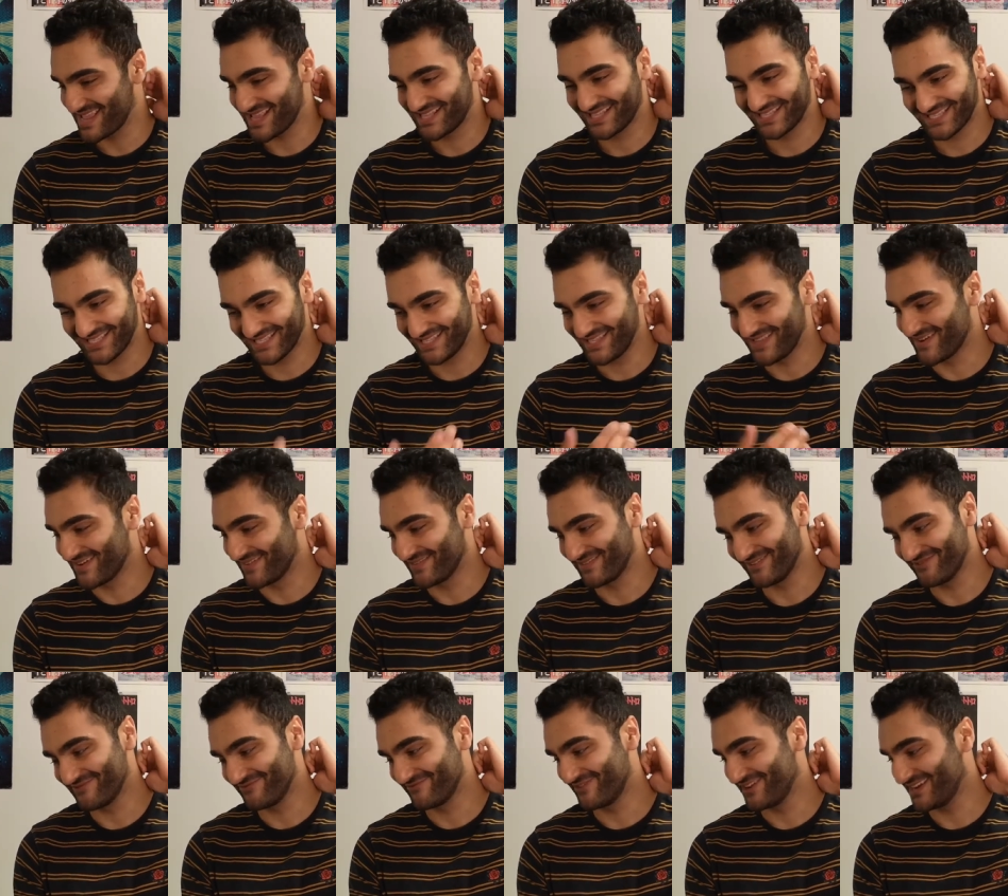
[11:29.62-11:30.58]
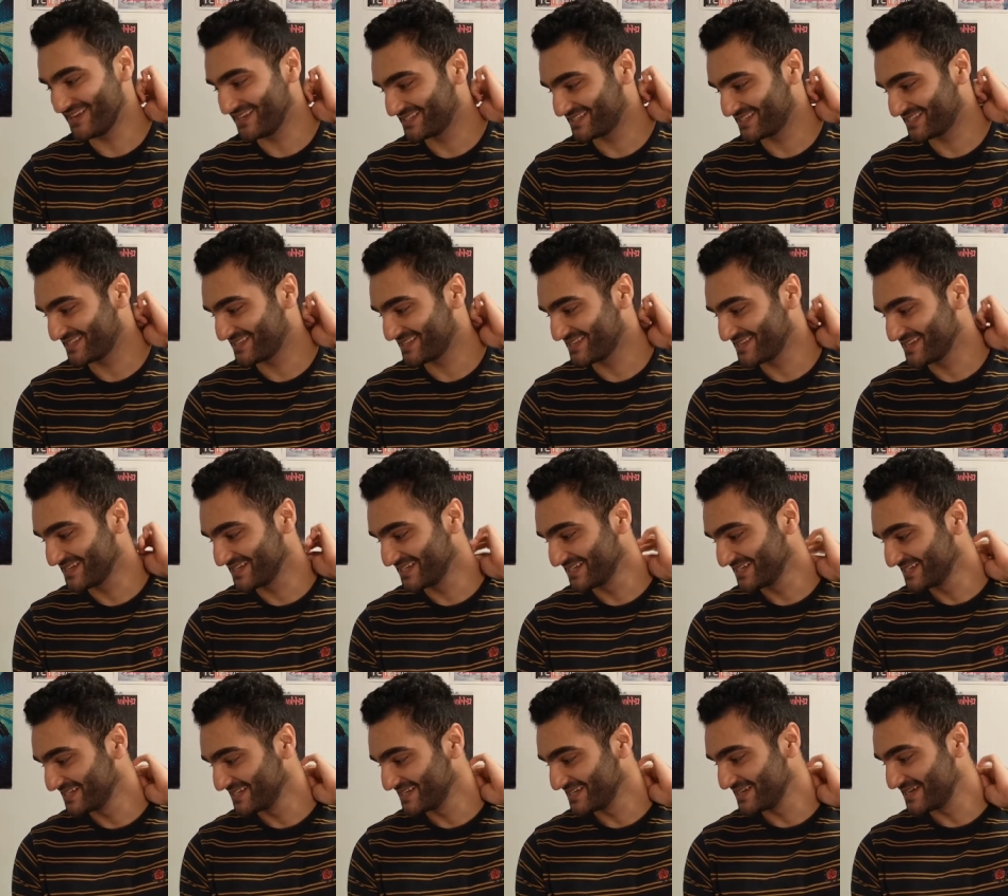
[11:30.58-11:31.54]
it's not the reason.
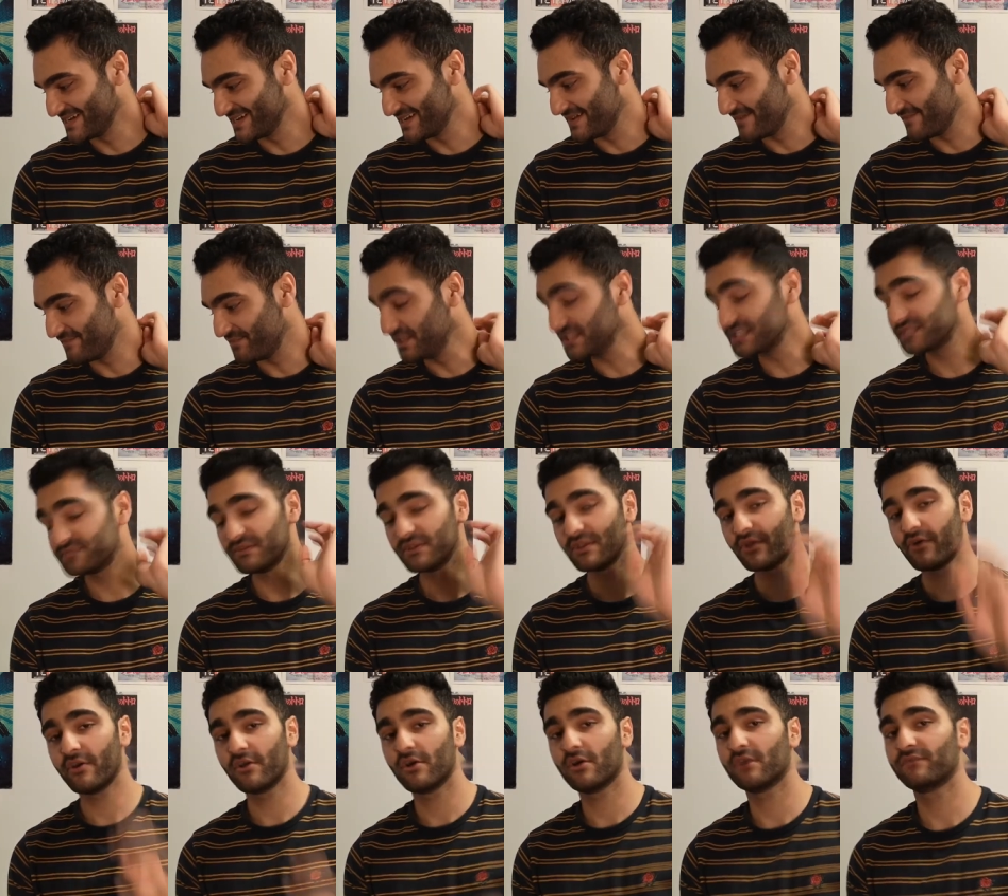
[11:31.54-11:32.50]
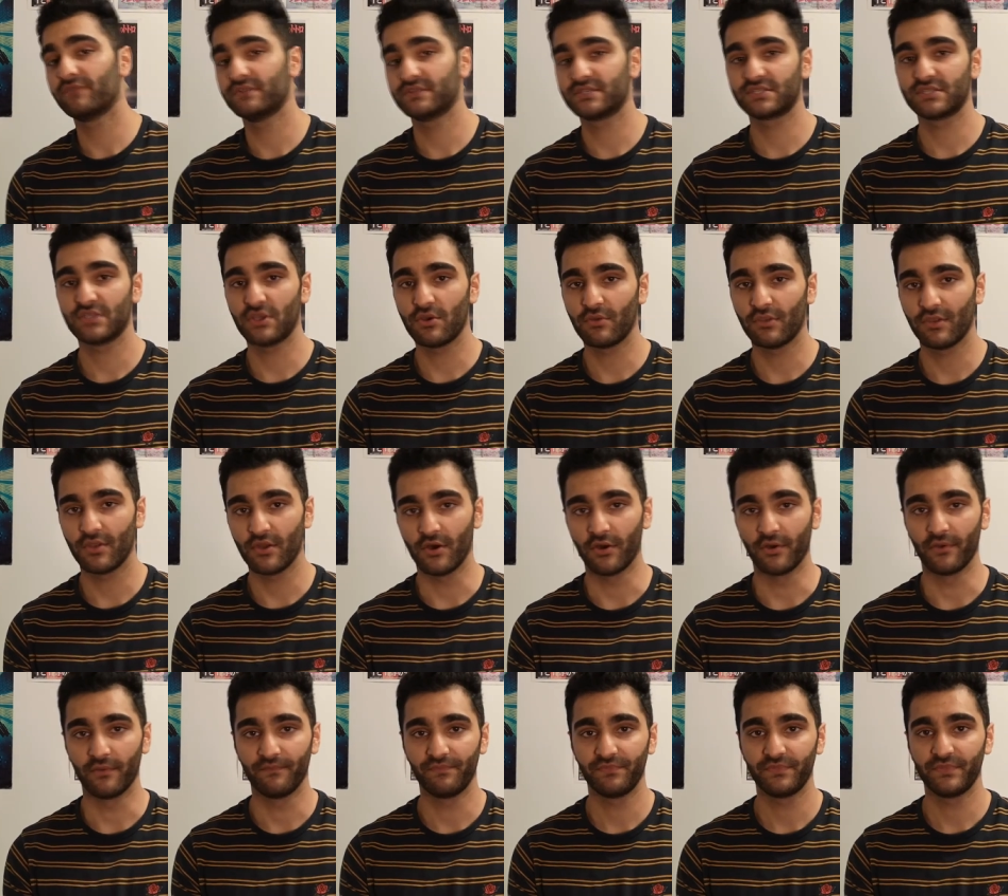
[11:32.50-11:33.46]
This has been going on for so
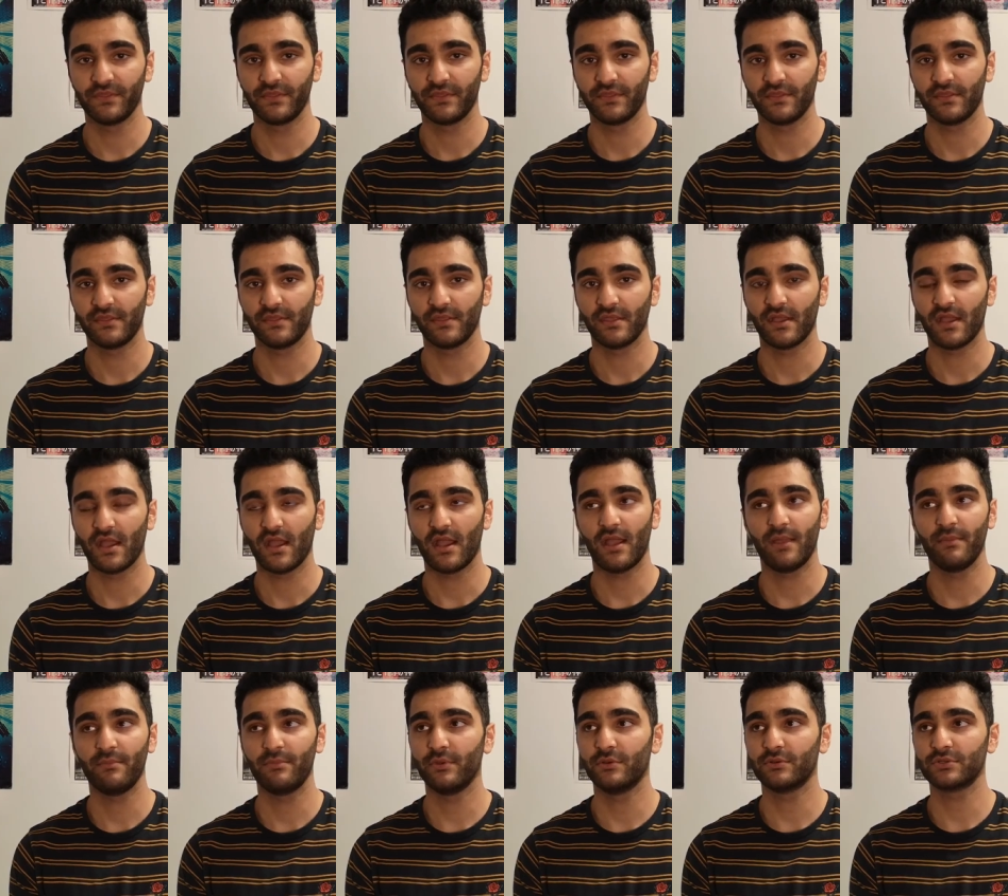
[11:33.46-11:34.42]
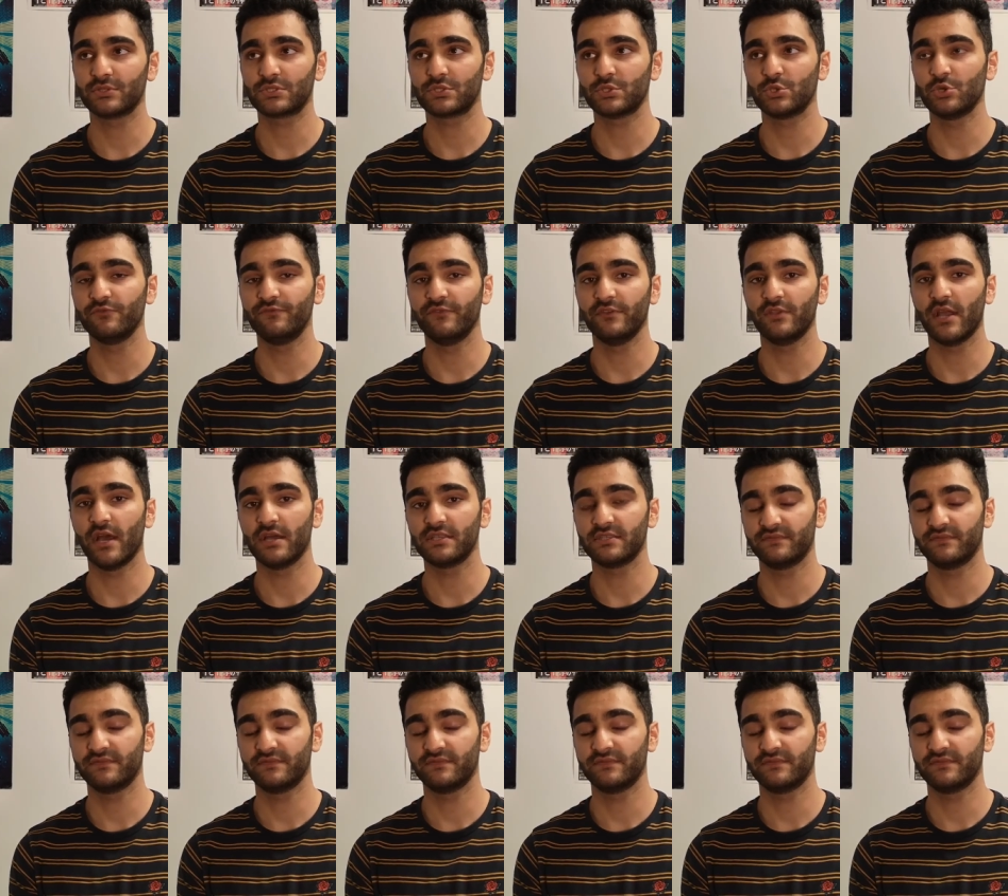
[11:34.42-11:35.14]
long. I'm not sure if you guys